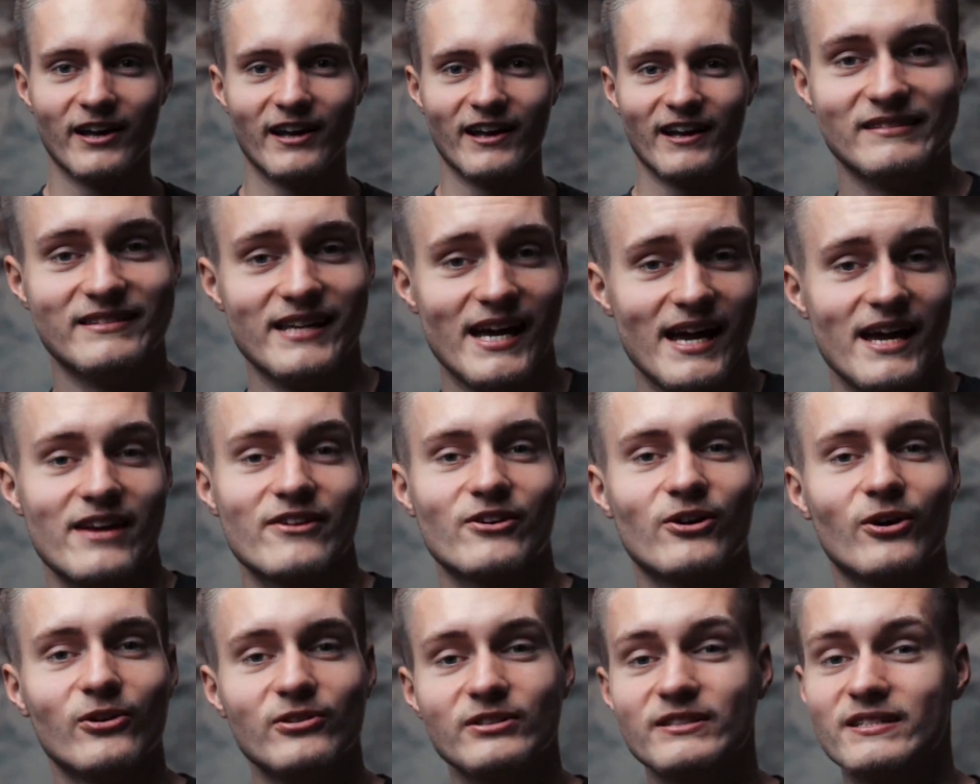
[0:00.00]
Then
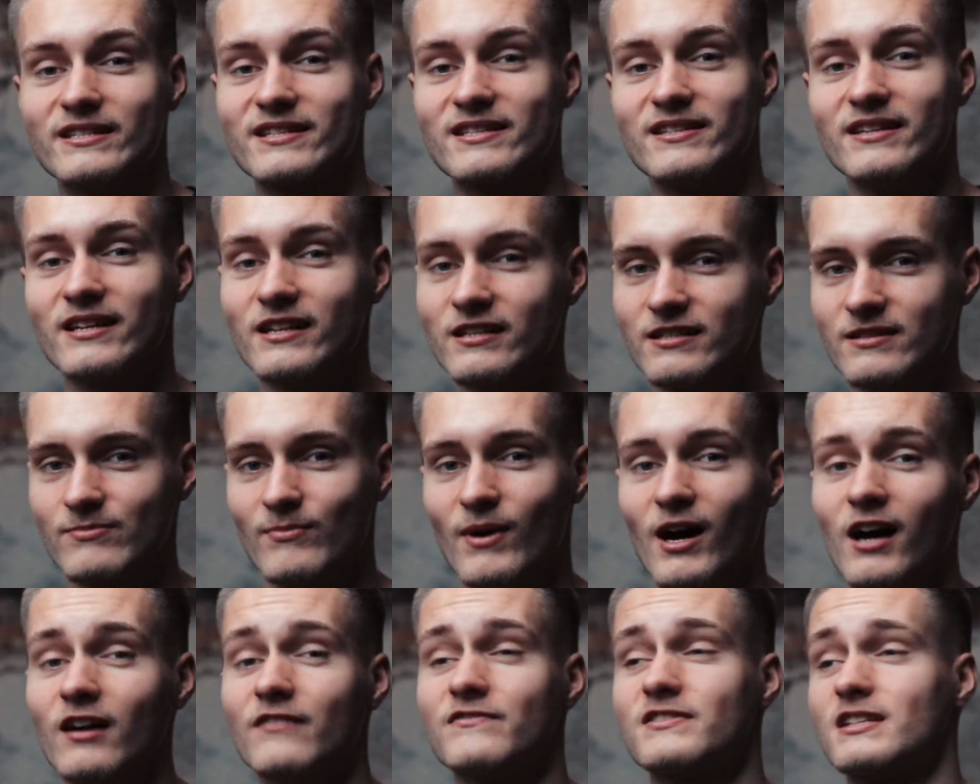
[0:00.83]
only 6
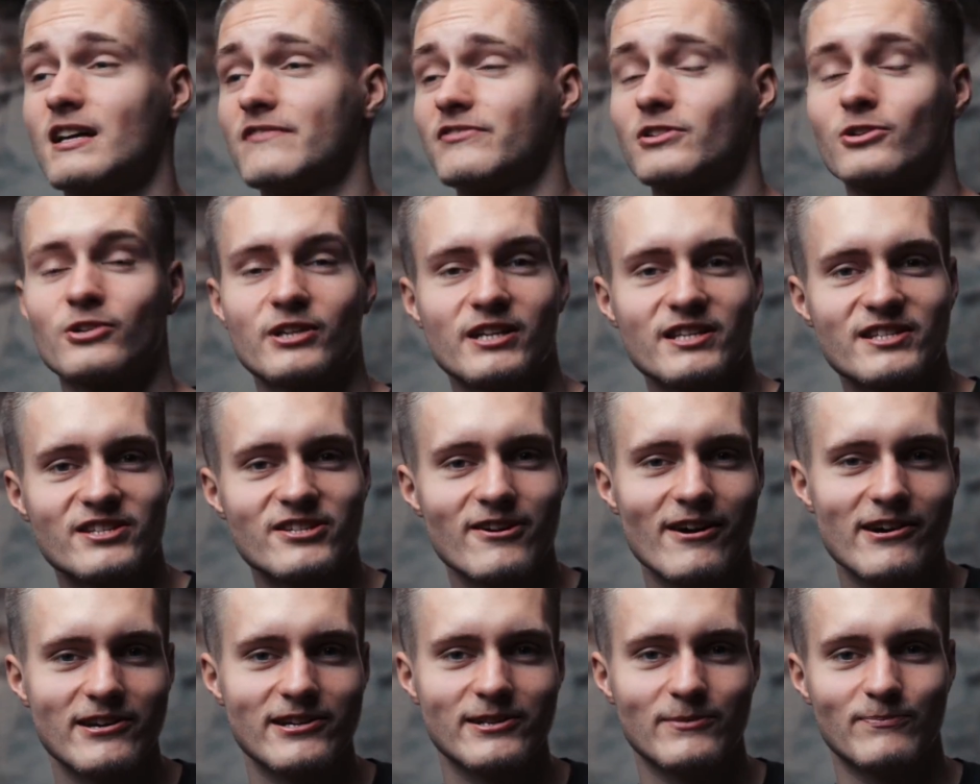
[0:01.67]
months after he
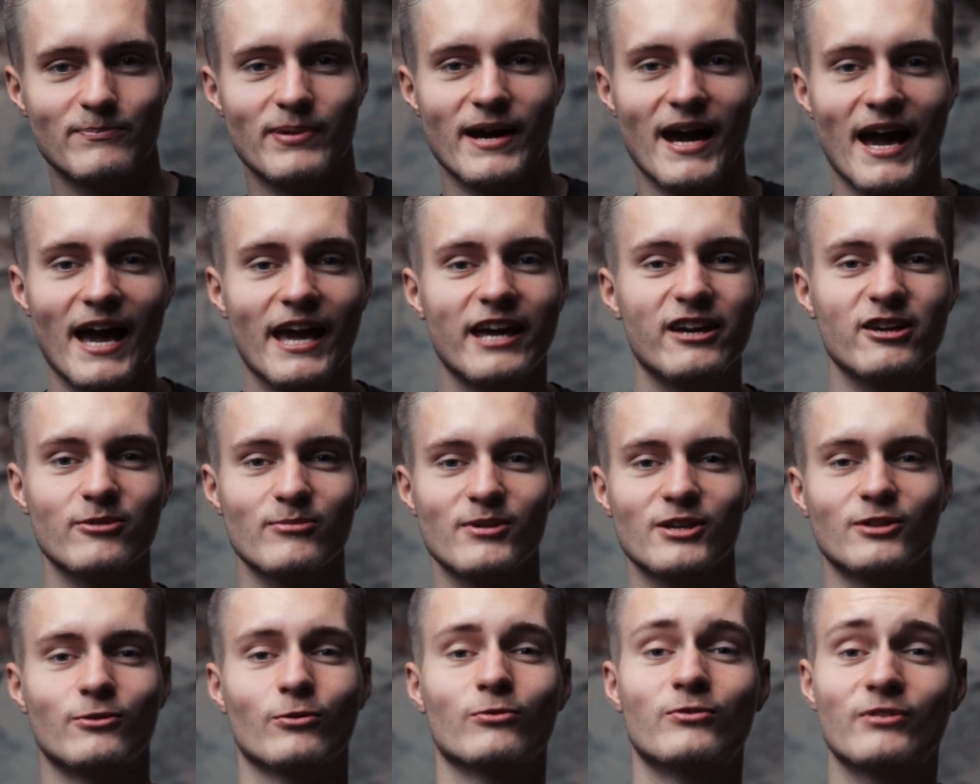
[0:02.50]
started paying
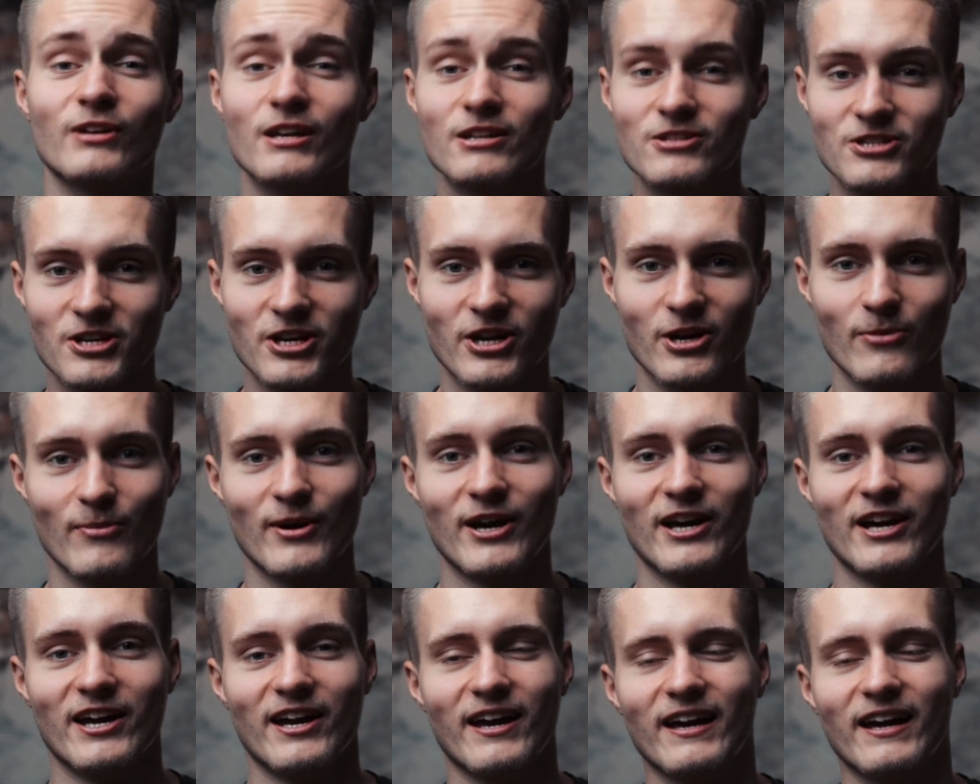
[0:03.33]
me to teach him,